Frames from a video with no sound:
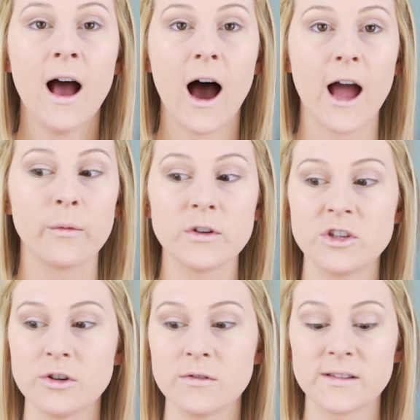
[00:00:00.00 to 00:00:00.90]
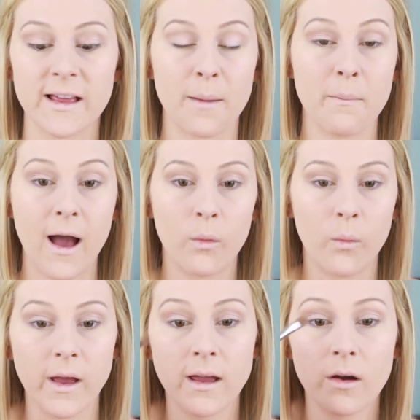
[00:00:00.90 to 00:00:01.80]
I would use like a matte
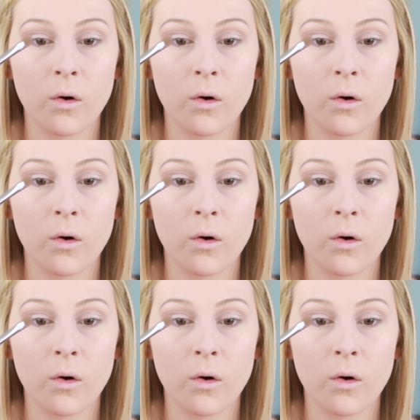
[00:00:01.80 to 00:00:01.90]
white